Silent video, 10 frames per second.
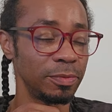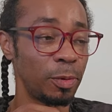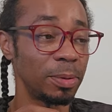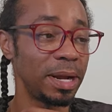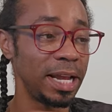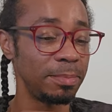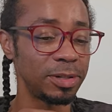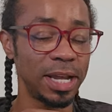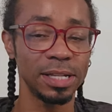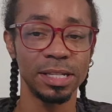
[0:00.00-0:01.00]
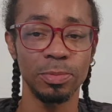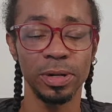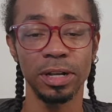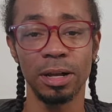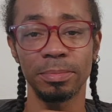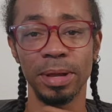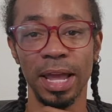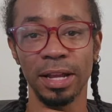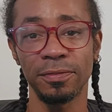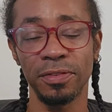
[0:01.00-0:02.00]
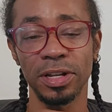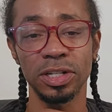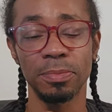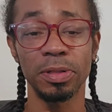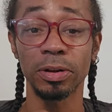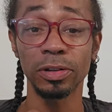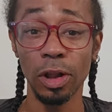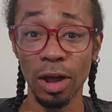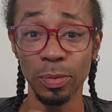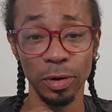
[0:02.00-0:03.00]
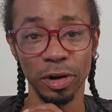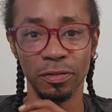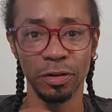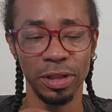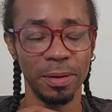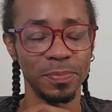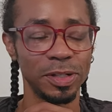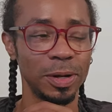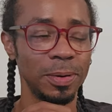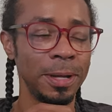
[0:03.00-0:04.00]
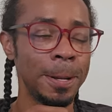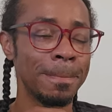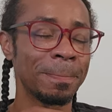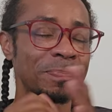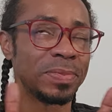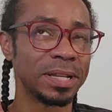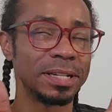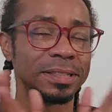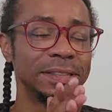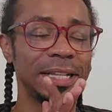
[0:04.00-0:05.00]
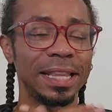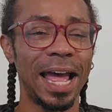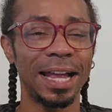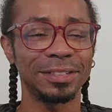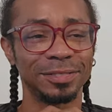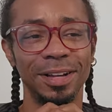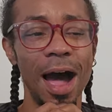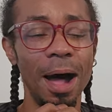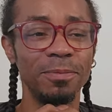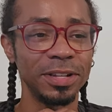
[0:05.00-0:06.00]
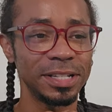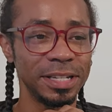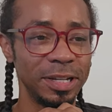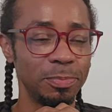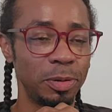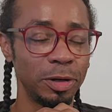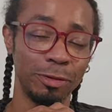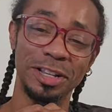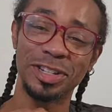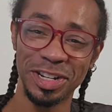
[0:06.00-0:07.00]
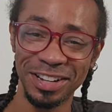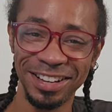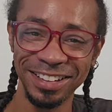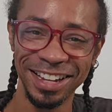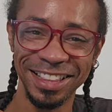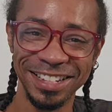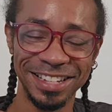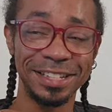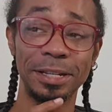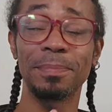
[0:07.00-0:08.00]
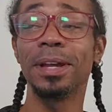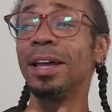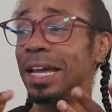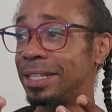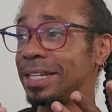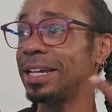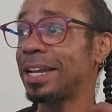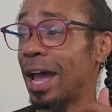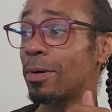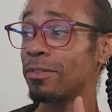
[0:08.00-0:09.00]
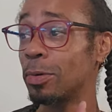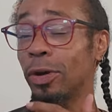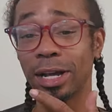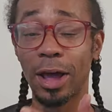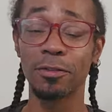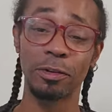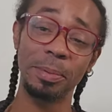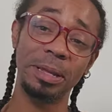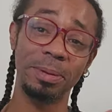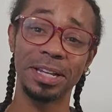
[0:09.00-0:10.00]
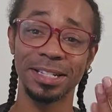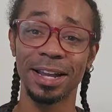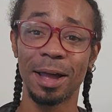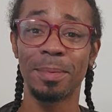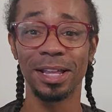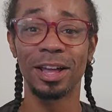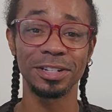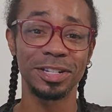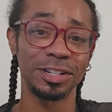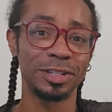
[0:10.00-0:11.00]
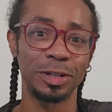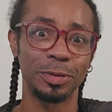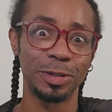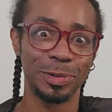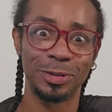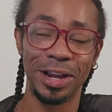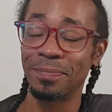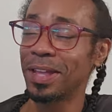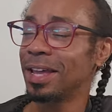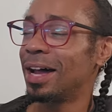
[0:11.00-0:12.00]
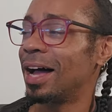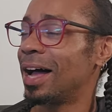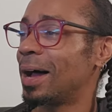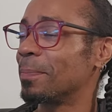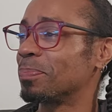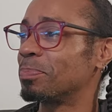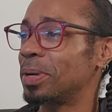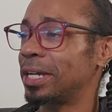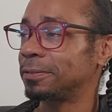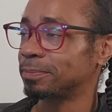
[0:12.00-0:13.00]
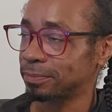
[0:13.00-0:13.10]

one of my neighbors had someone come and finish up their lawn work for them. So that obviously put a wrench in the system. It did, however, work out for me because I got my lawn done too, which was great. Um, but